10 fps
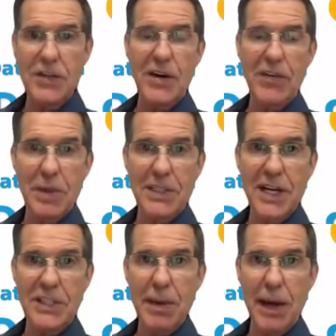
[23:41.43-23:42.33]
Everybody
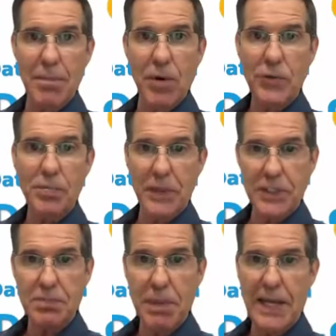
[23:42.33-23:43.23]
talks about multiple
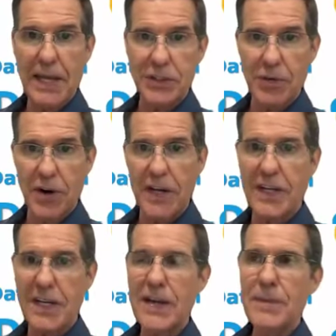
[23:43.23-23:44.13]
expansion, right?